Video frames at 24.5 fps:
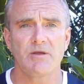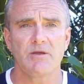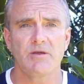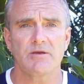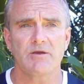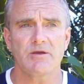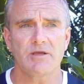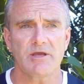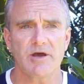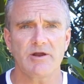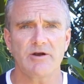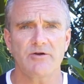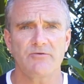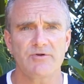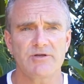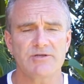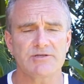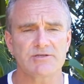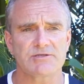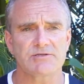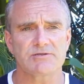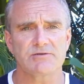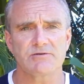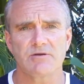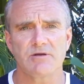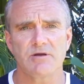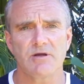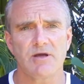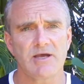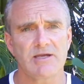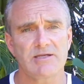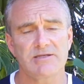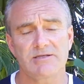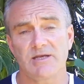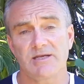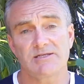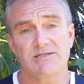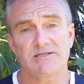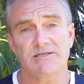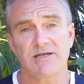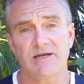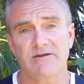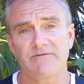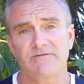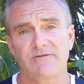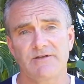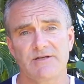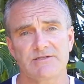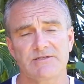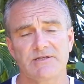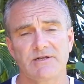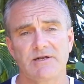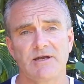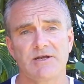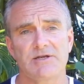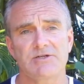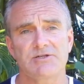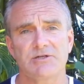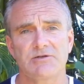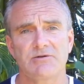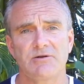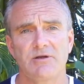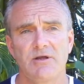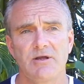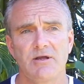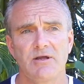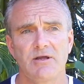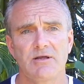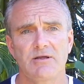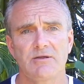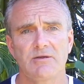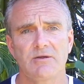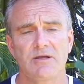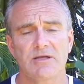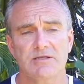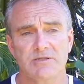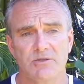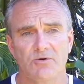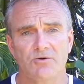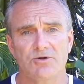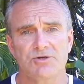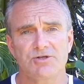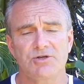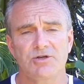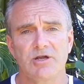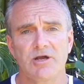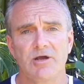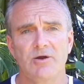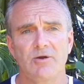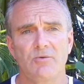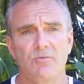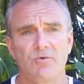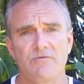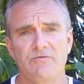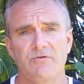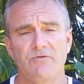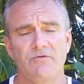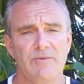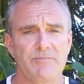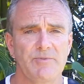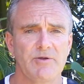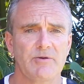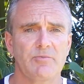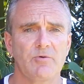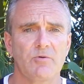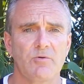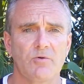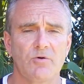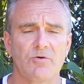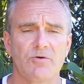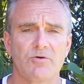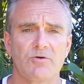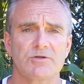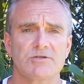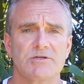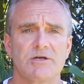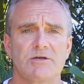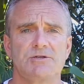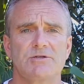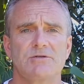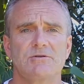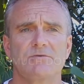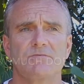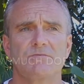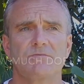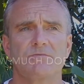Kokoda is a safe destination as long as you go with a reputable organisation.